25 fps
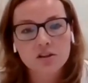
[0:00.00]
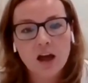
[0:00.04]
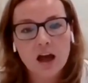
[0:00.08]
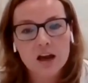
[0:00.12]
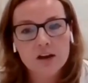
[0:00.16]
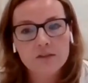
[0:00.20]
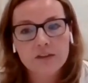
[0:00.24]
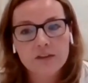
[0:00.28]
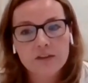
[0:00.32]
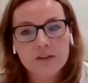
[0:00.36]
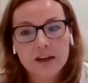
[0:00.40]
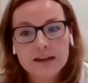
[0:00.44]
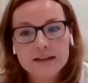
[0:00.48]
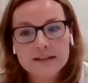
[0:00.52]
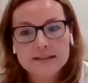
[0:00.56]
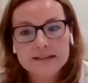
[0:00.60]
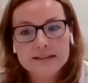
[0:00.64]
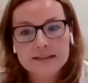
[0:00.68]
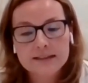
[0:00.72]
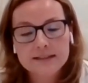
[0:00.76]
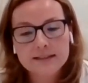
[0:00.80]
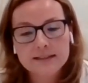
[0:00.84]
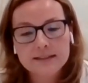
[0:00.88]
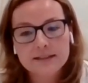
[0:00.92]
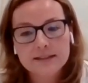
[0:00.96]
there's a lot of
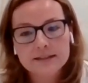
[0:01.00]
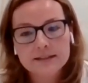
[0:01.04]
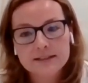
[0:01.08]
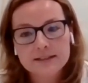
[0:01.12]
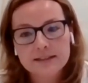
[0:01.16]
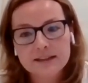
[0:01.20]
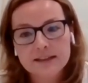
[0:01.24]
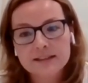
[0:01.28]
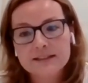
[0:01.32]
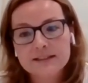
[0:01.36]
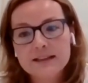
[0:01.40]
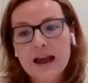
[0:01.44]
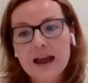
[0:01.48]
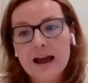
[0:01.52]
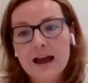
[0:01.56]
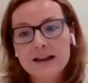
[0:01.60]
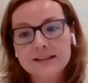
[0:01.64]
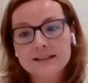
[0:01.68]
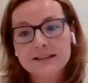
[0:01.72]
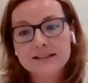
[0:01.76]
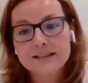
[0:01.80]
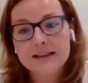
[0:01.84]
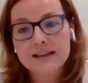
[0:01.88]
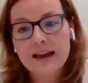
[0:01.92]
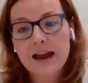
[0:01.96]
inconsistencies